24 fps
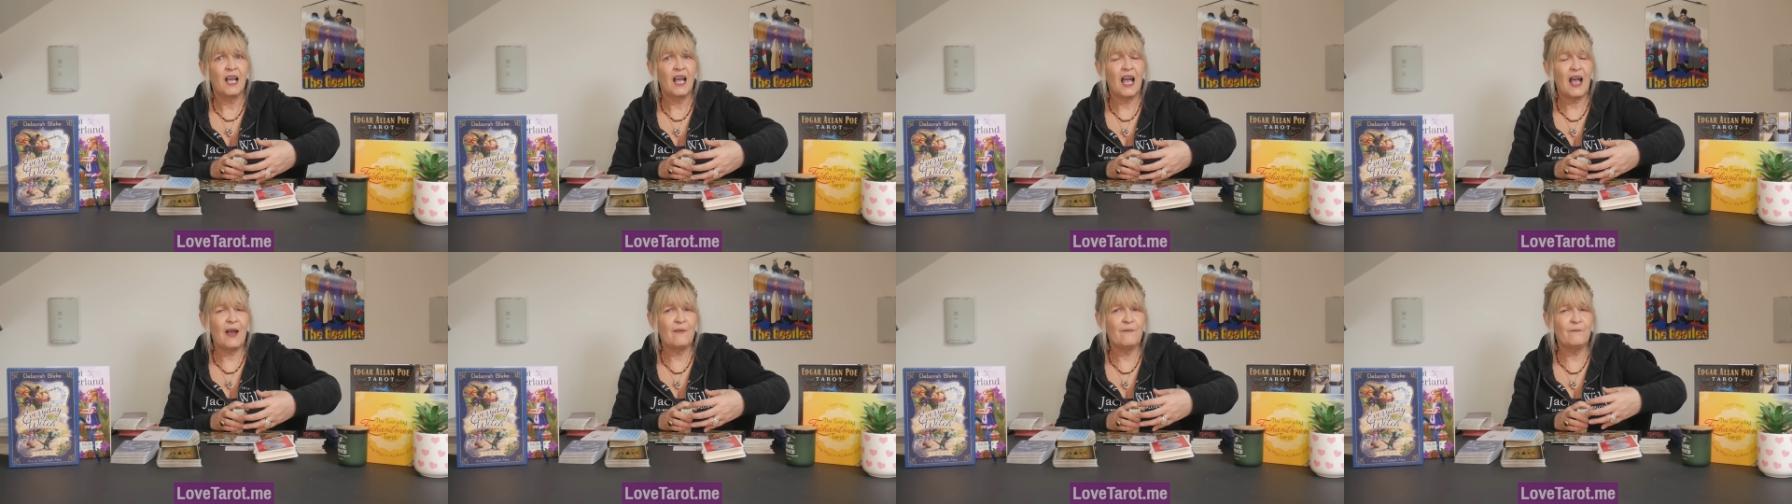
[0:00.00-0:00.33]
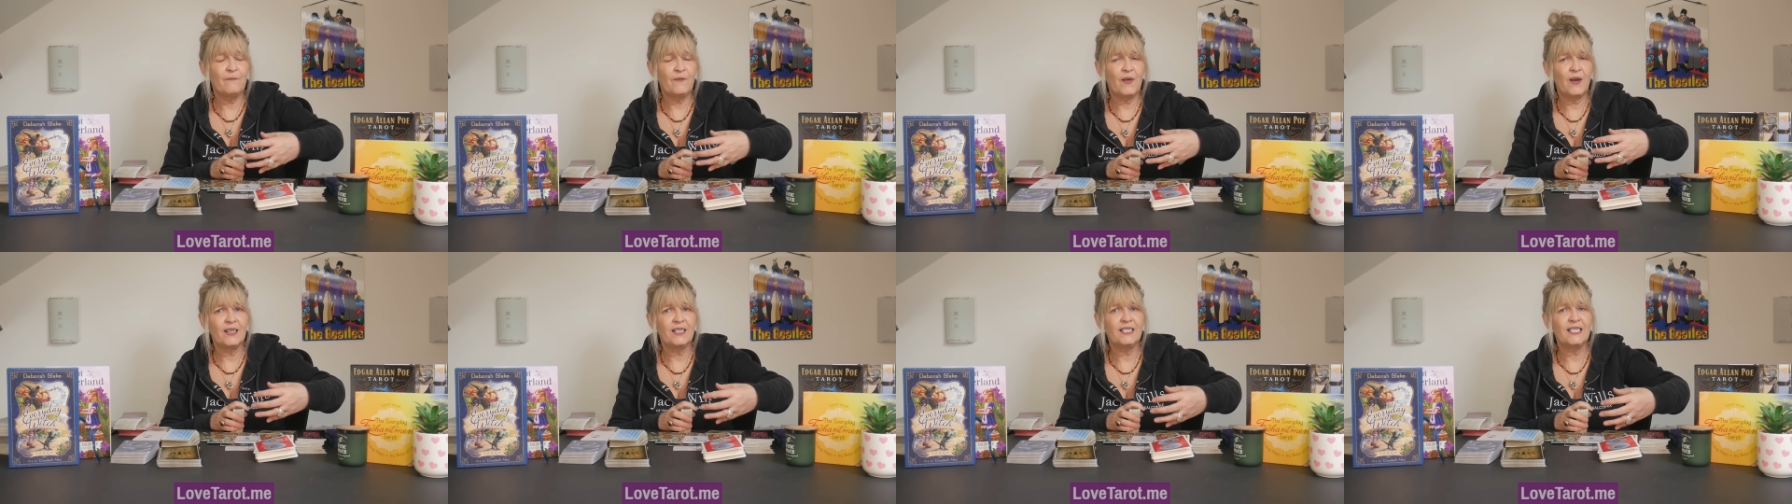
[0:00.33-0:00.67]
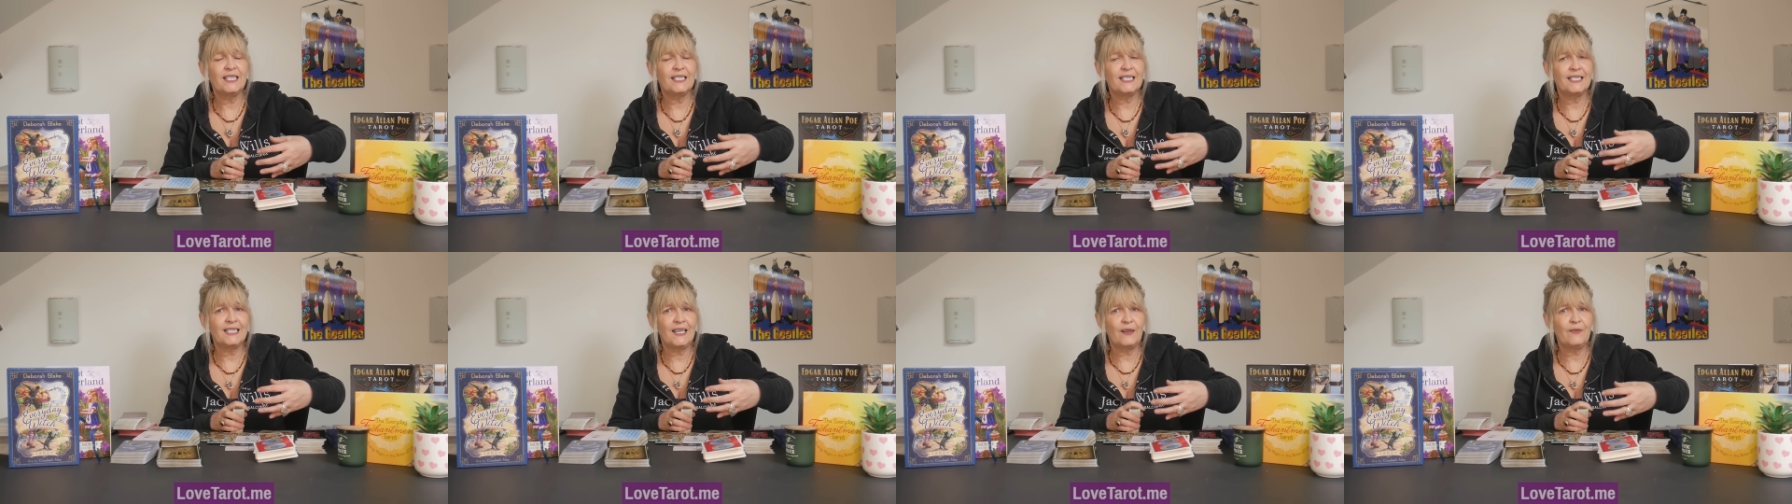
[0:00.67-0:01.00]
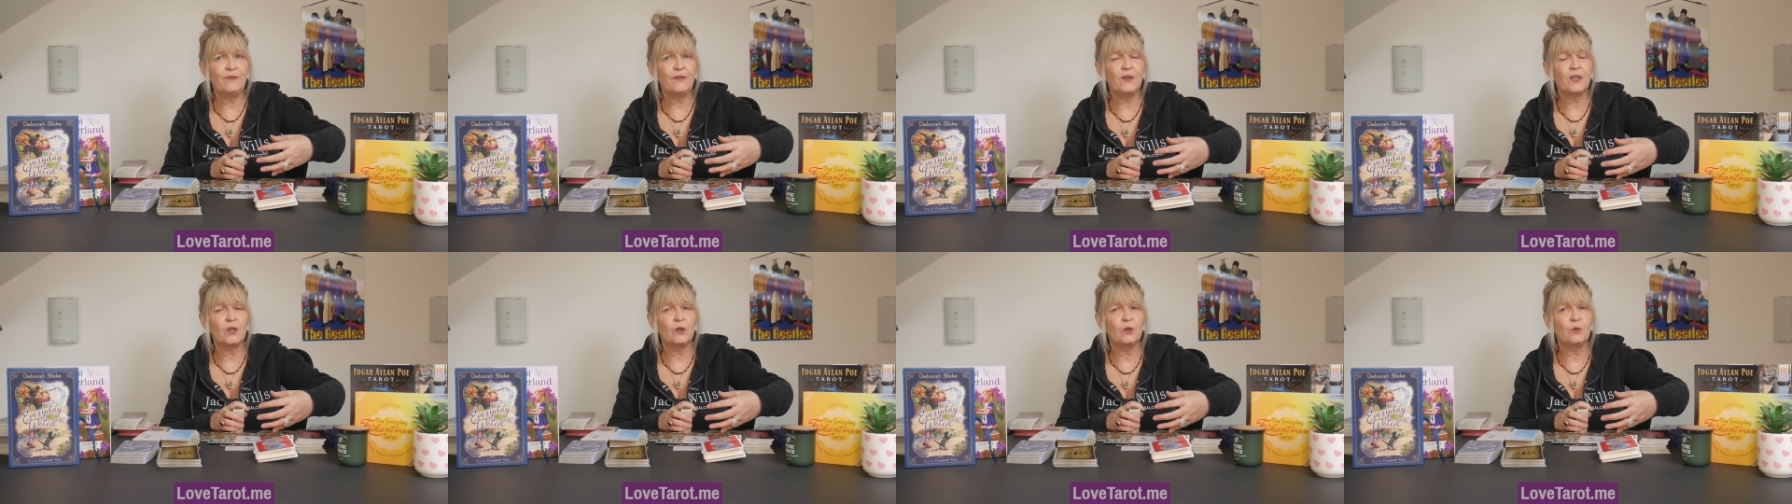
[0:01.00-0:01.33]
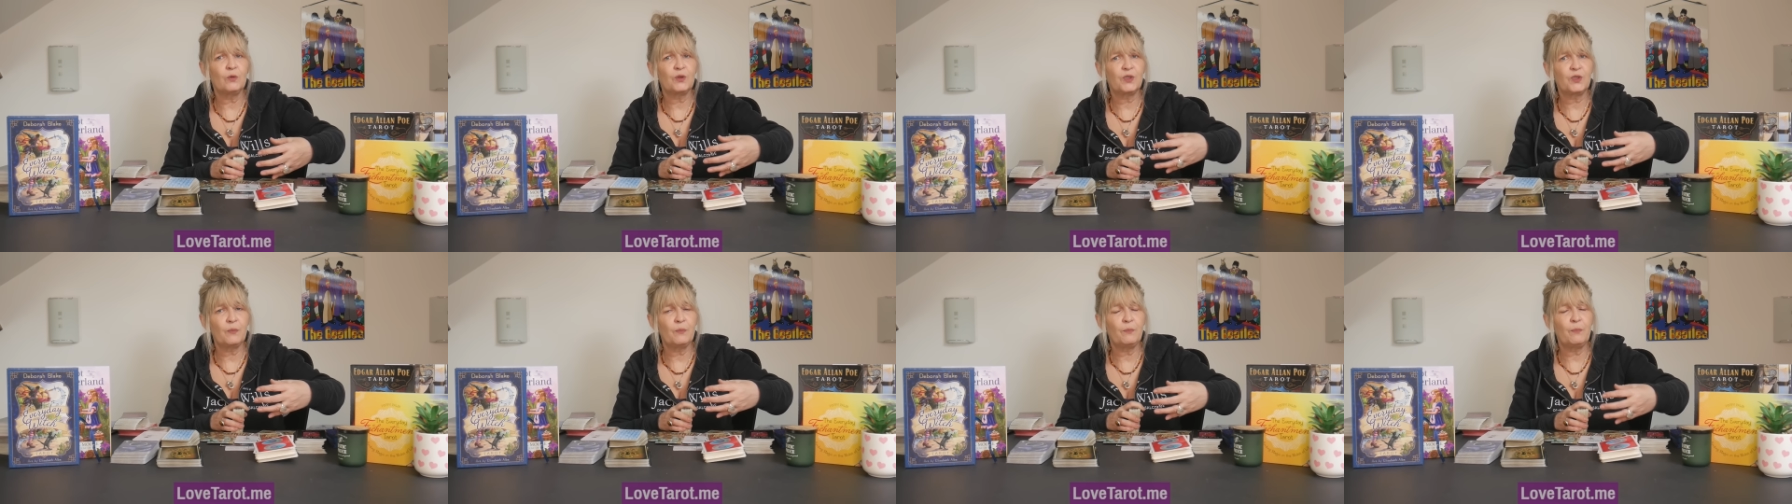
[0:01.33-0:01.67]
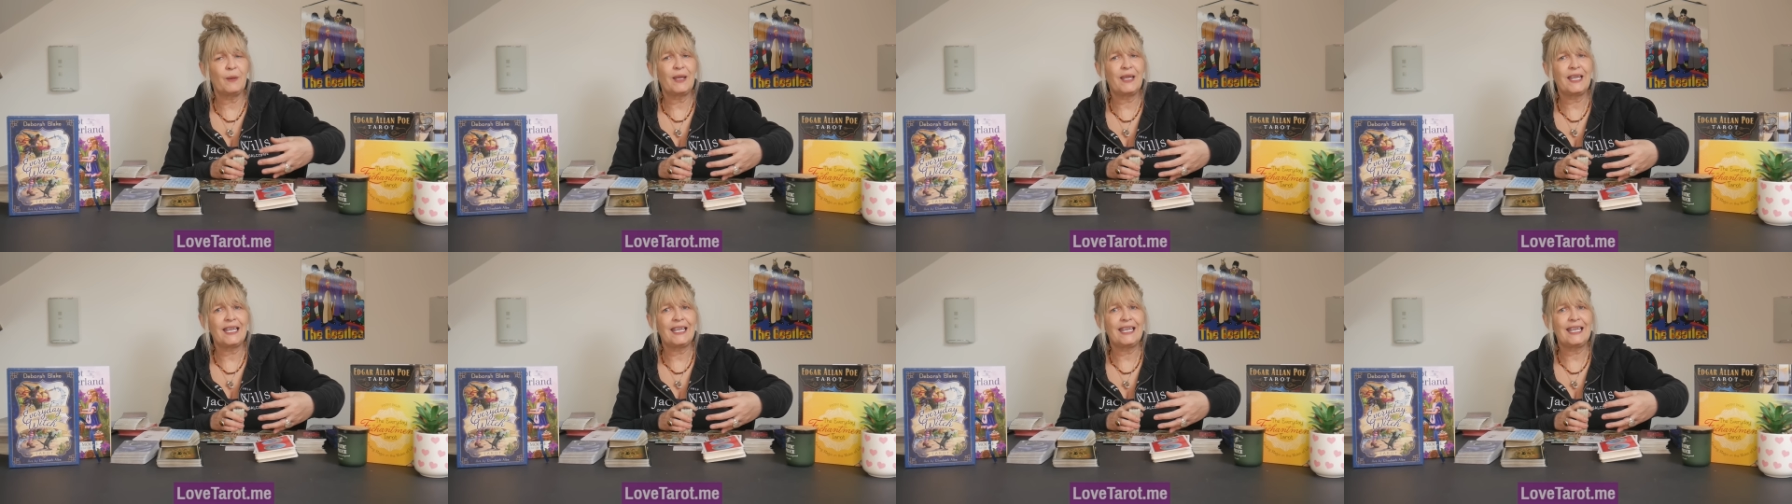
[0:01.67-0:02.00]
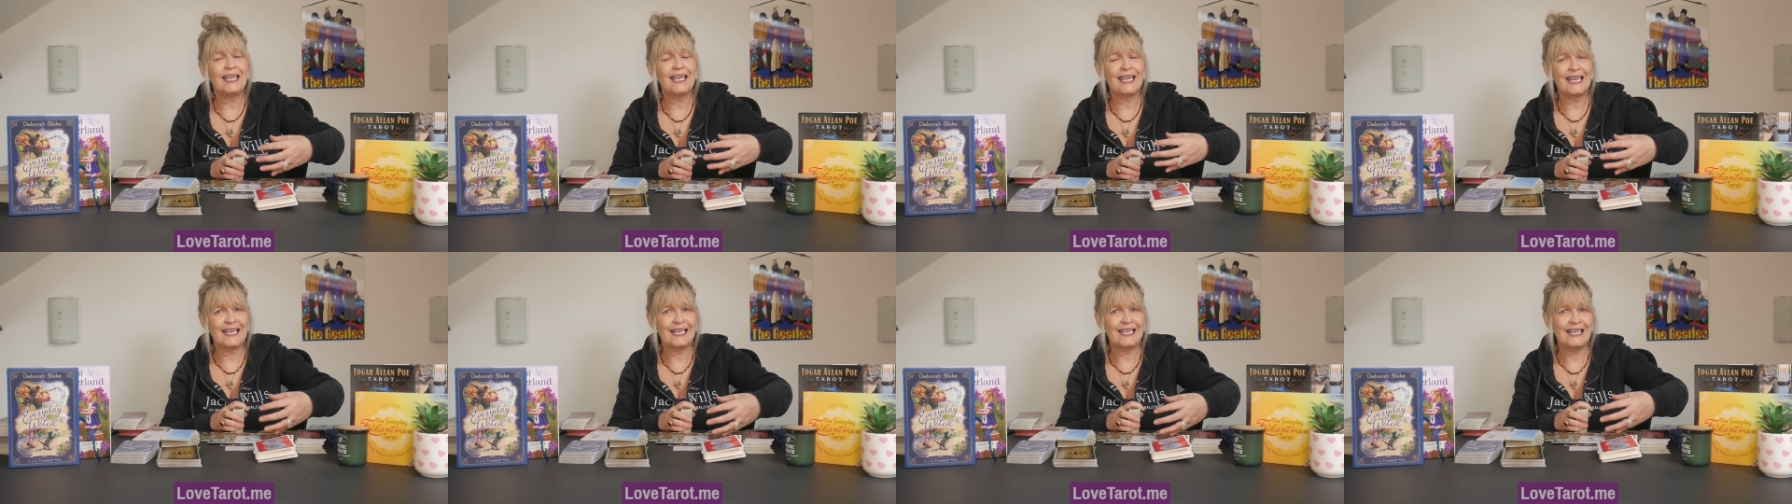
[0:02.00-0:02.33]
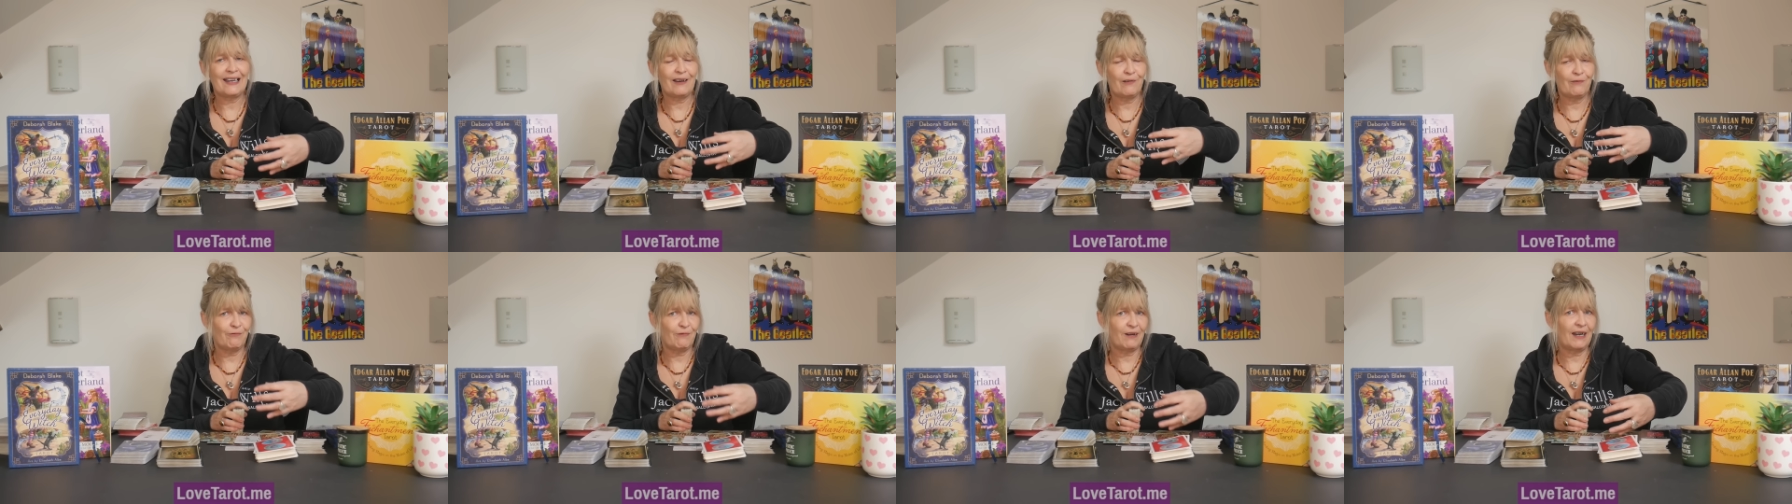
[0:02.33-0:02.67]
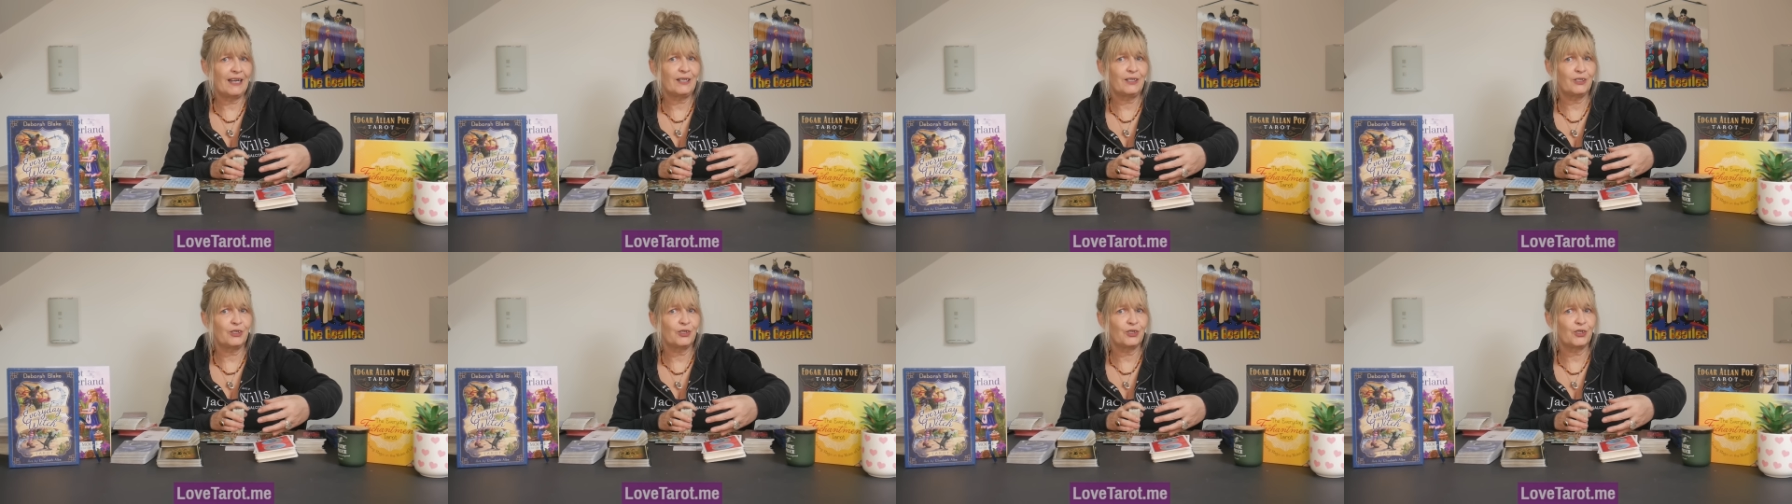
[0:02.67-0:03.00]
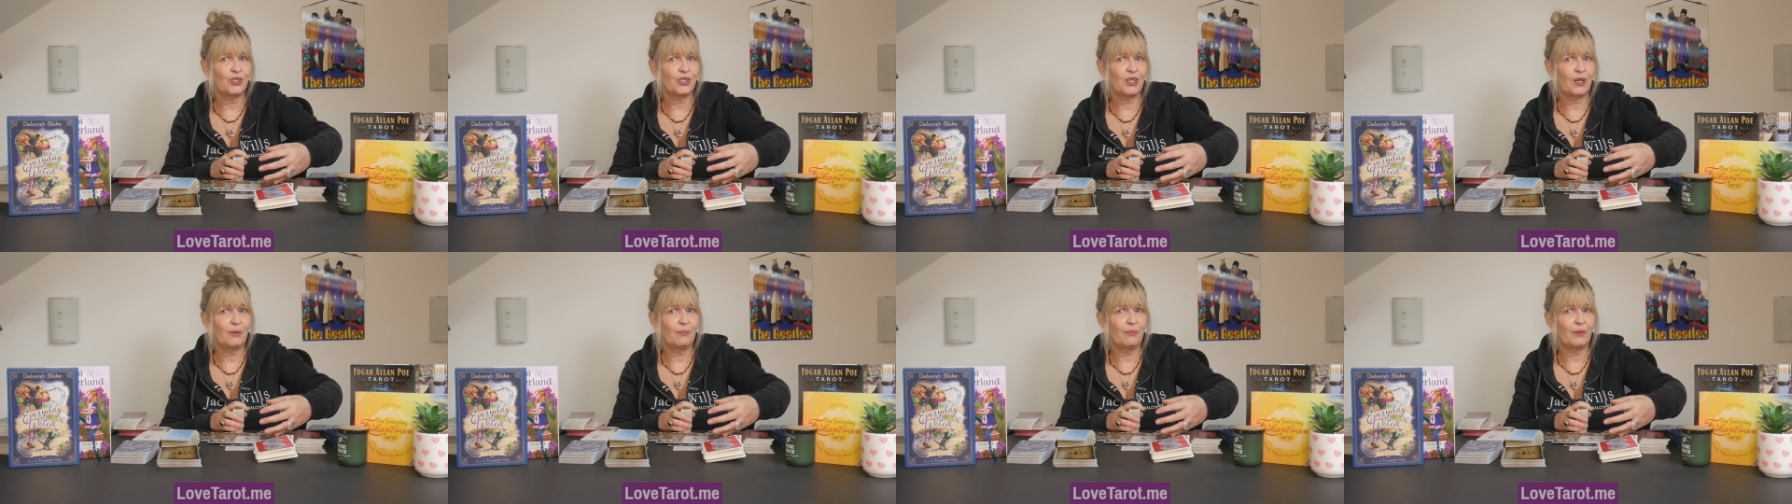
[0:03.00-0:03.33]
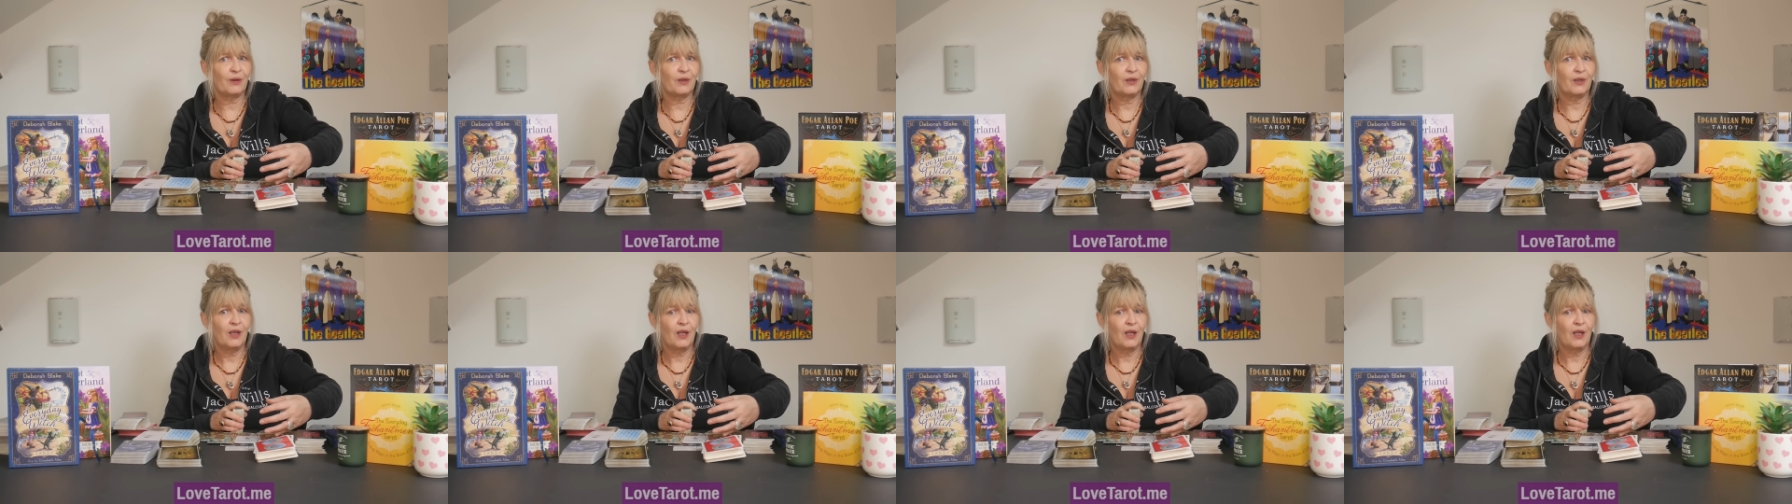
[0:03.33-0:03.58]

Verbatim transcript: and find it difficult to be in a relationship.